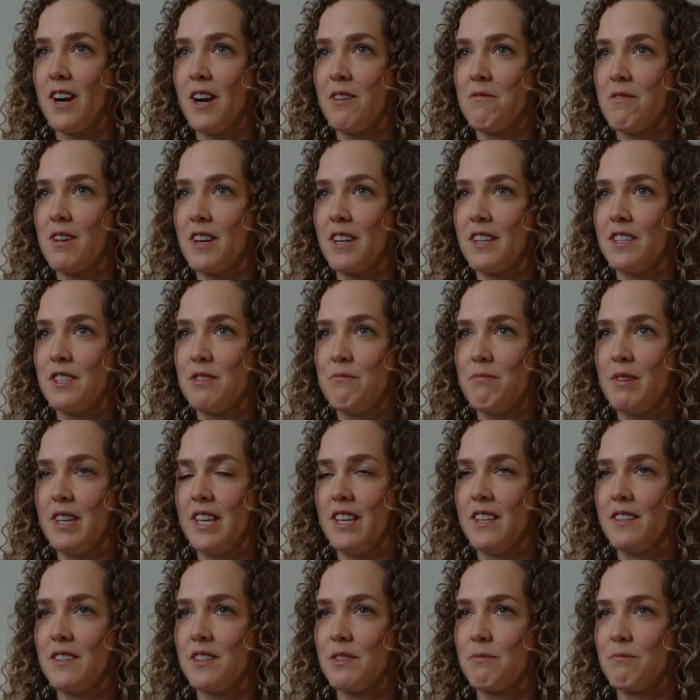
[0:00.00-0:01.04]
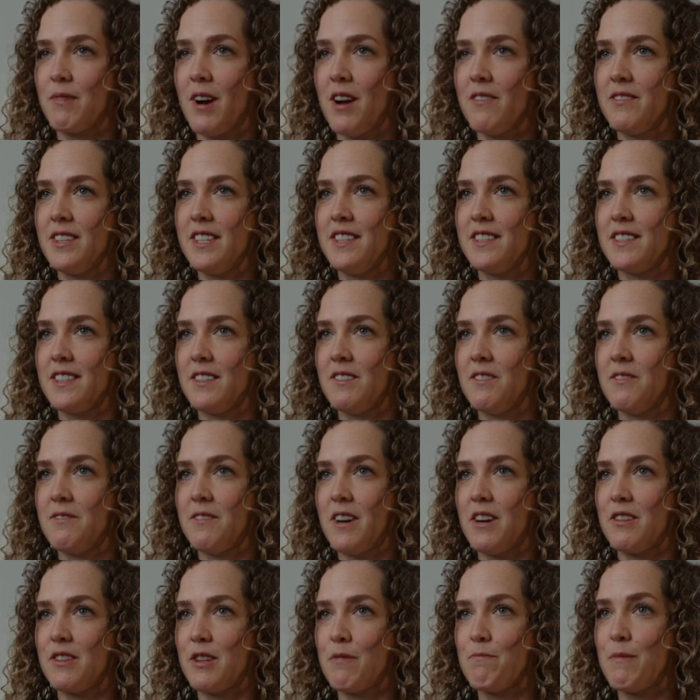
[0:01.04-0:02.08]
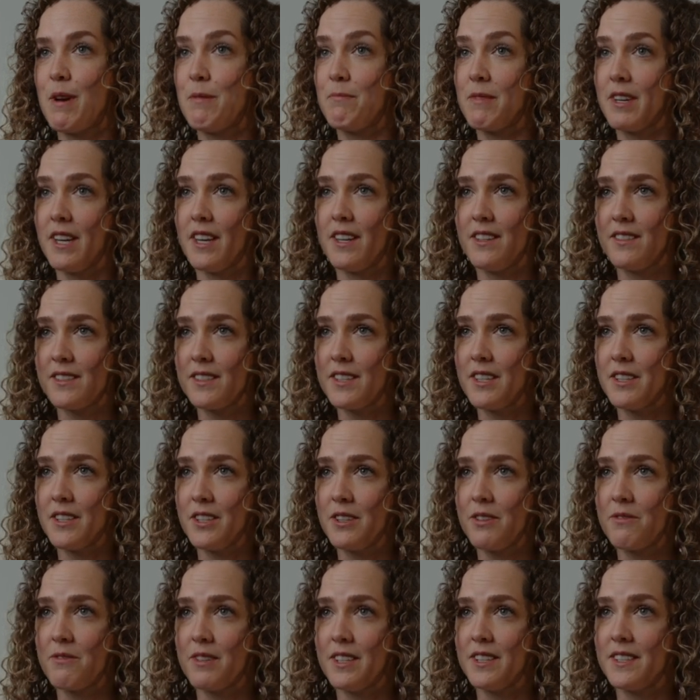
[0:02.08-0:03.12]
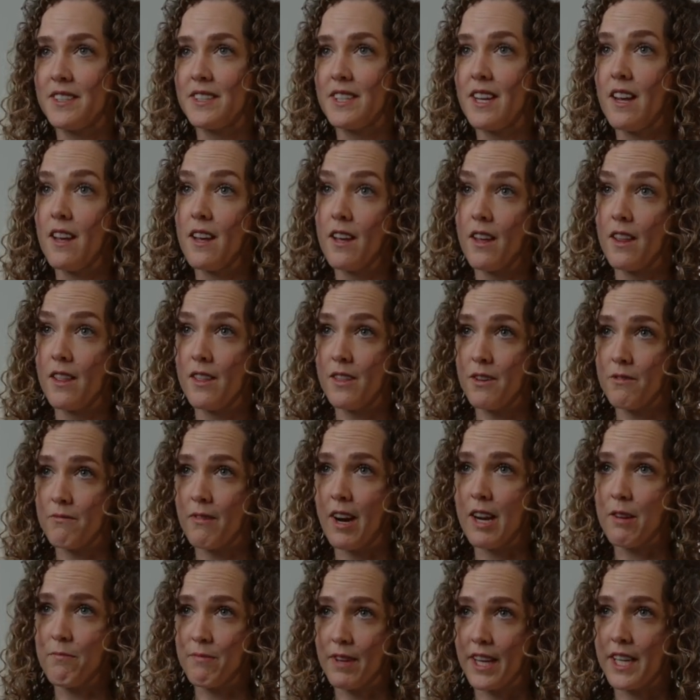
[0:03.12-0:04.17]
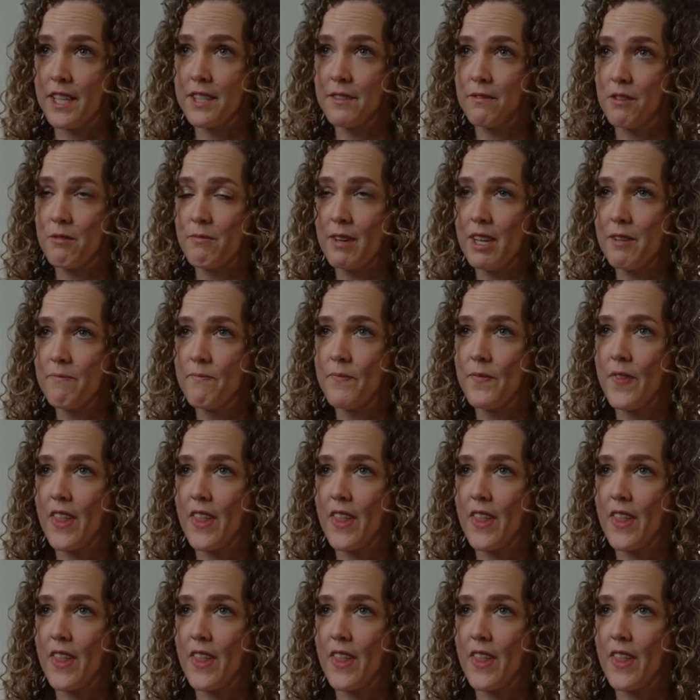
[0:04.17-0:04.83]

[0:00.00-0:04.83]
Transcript: I wanted to be in this province and found that Pembina Institute was the right place for me,